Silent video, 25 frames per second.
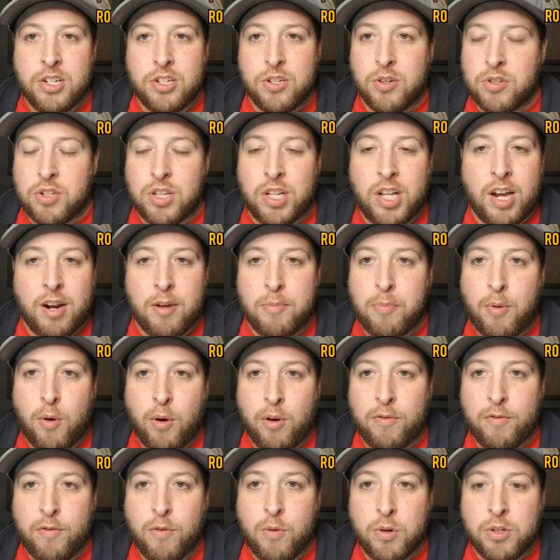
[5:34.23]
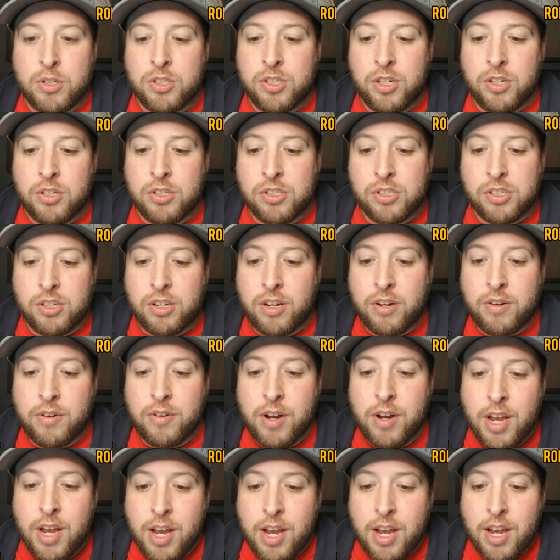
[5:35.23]
There's a lot of par fours here, so
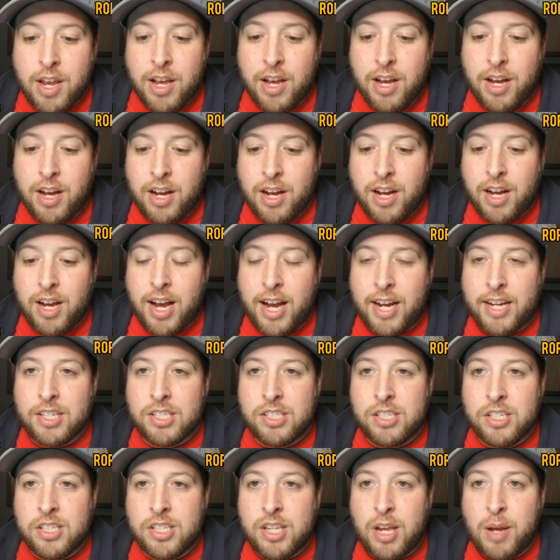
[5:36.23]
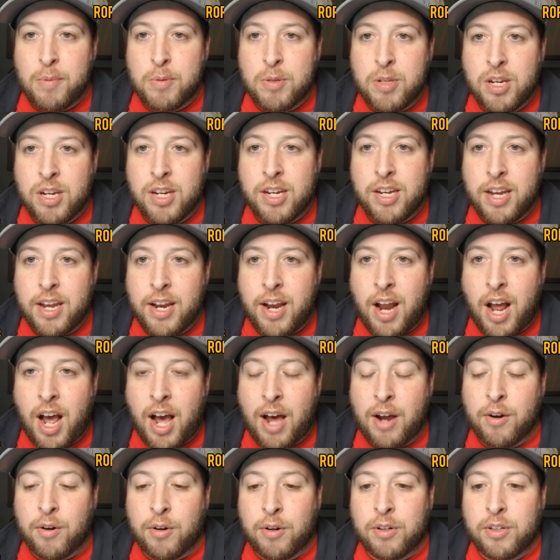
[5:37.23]
I can see Sabbatini getting
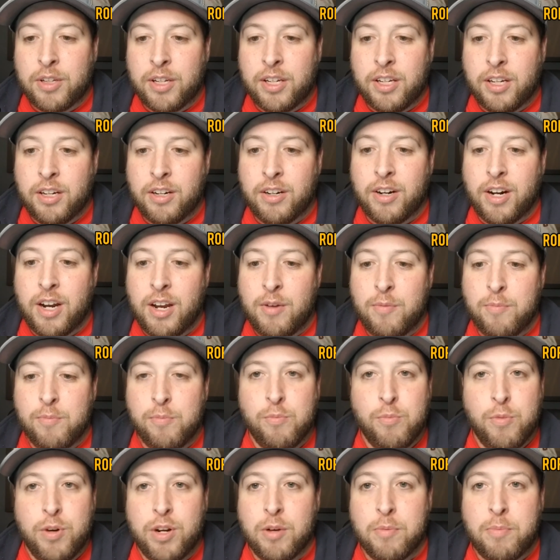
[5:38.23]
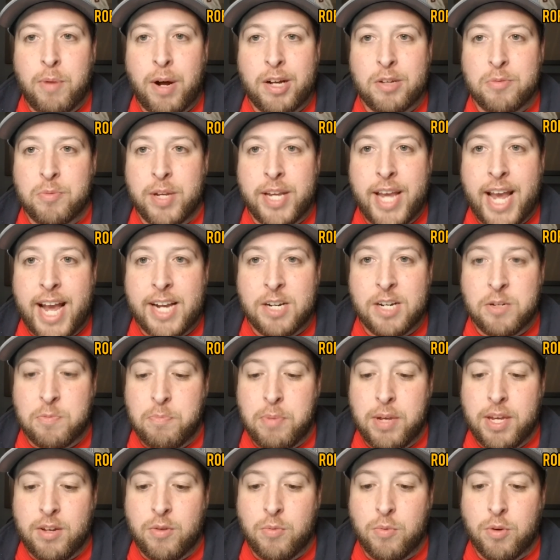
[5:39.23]
hot early here, and we could possibly cash
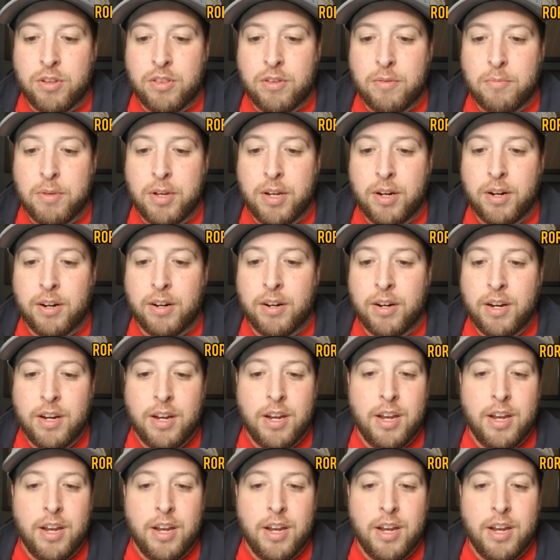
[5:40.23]
big with him here.